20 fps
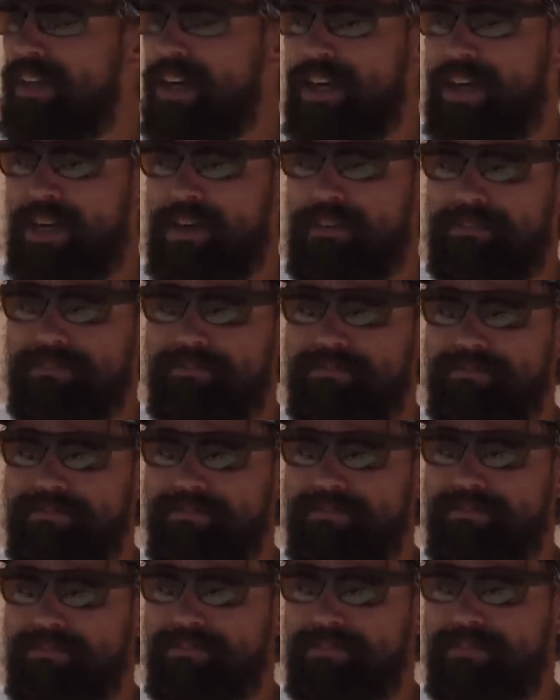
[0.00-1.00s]

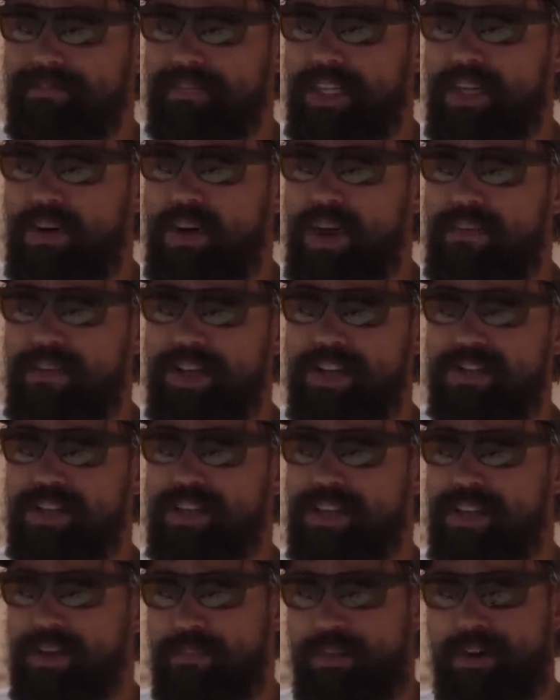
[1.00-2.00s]
You know,
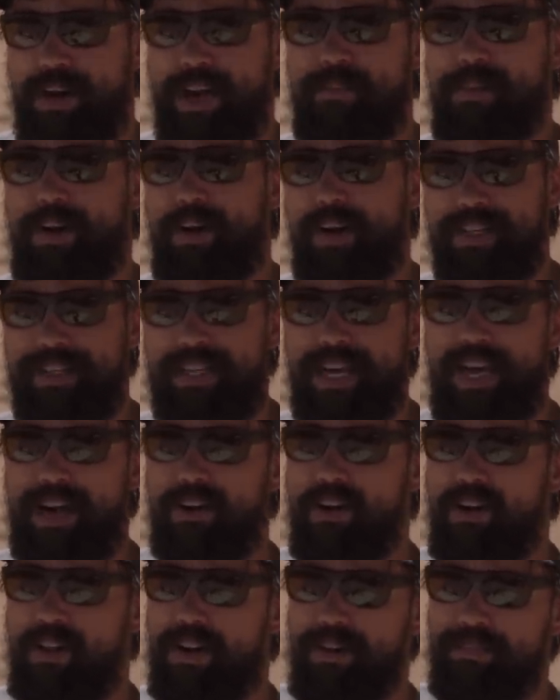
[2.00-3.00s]
obviously the primaries had
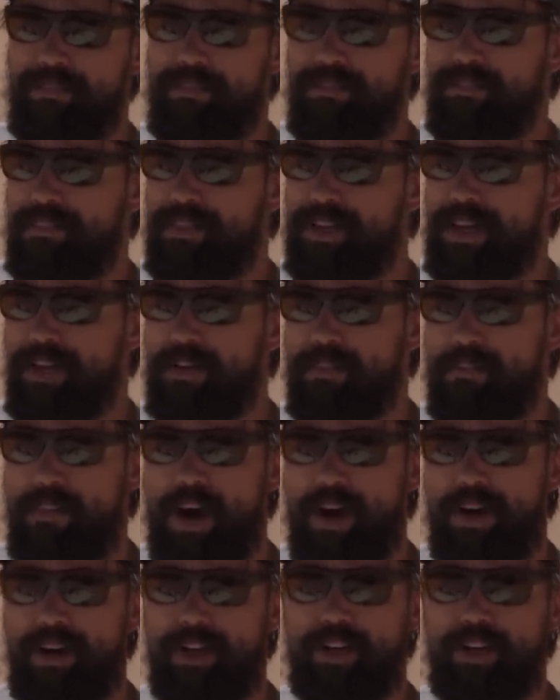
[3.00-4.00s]
all the, you know, modern